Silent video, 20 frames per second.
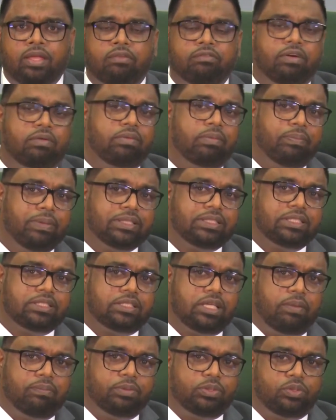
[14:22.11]
from the business
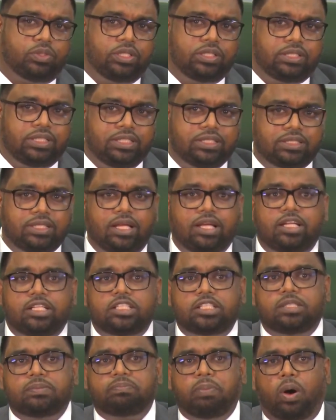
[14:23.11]
opportunities
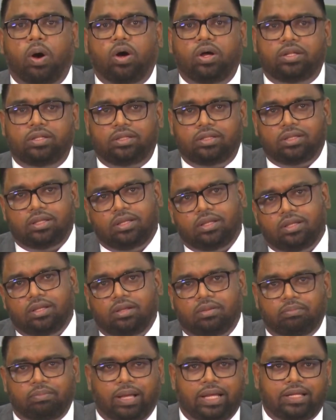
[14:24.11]
spawned
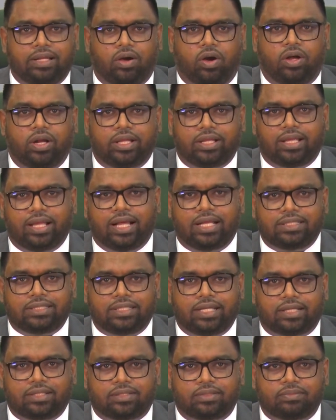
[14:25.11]
by the oil and gas
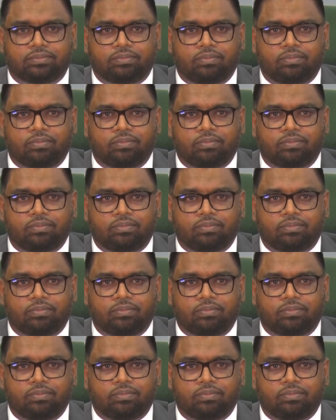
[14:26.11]
sector.